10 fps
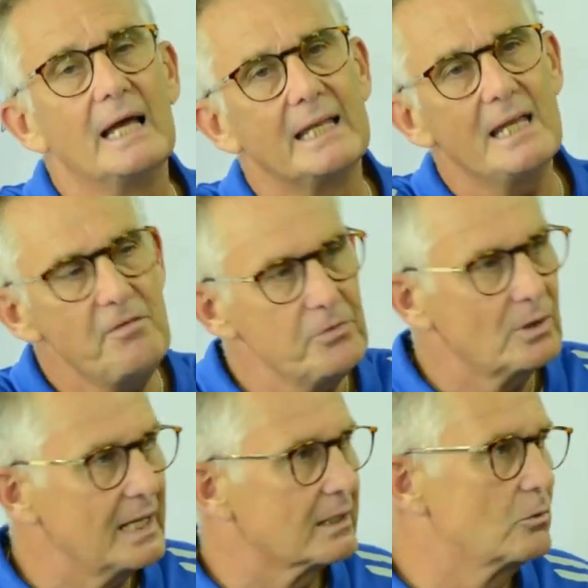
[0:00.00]
And if you
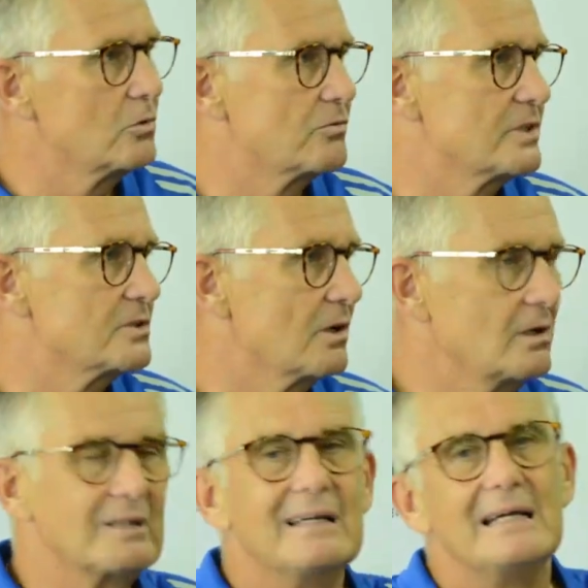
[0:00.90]
get a good
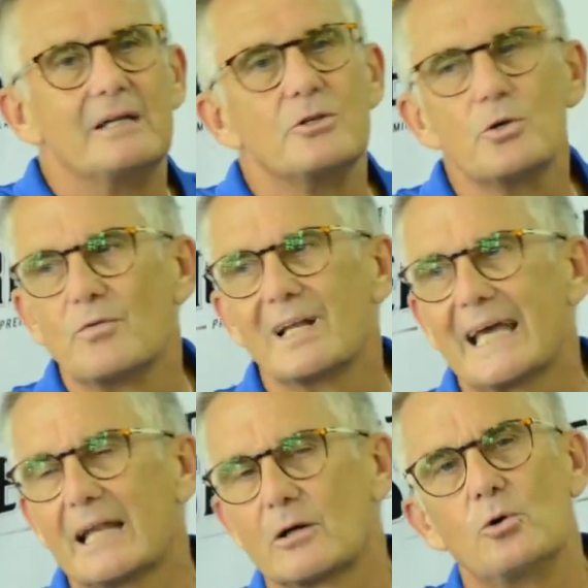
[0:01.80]
result, you will
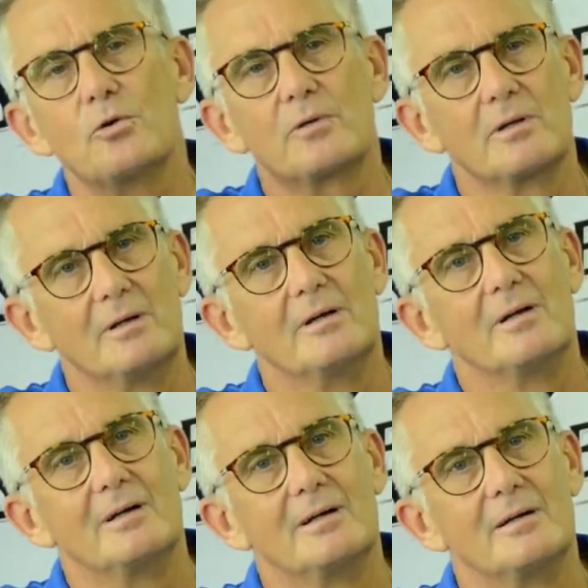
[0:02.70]
get a good
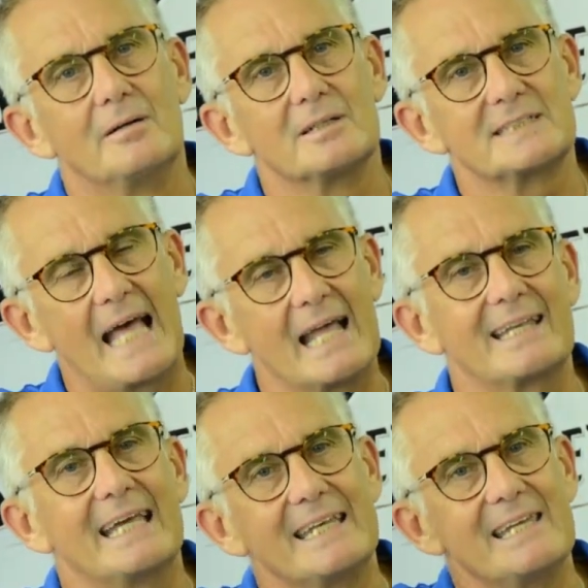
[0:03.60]

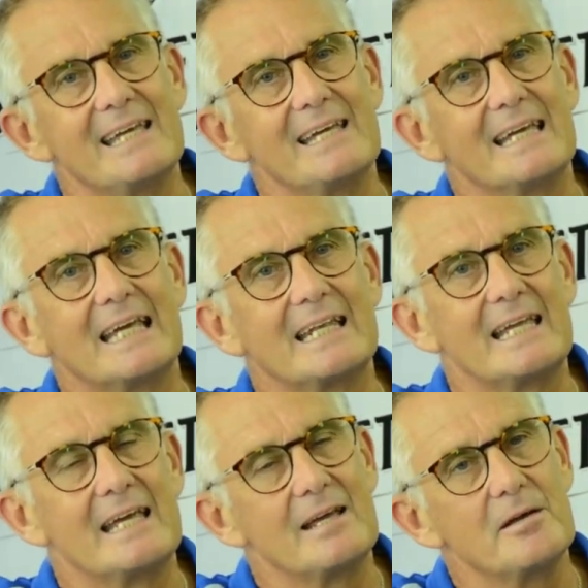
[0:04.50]
stand in
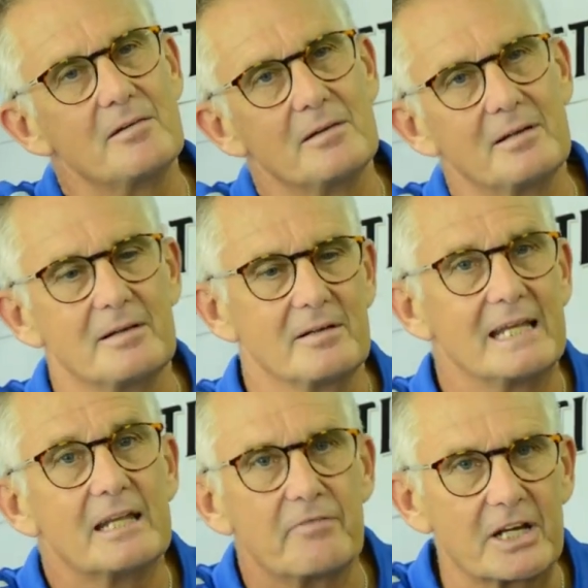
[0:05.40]

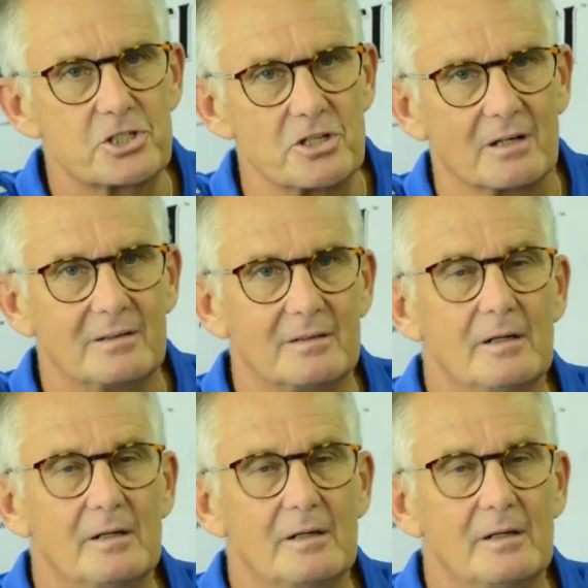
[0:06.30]
the fixture.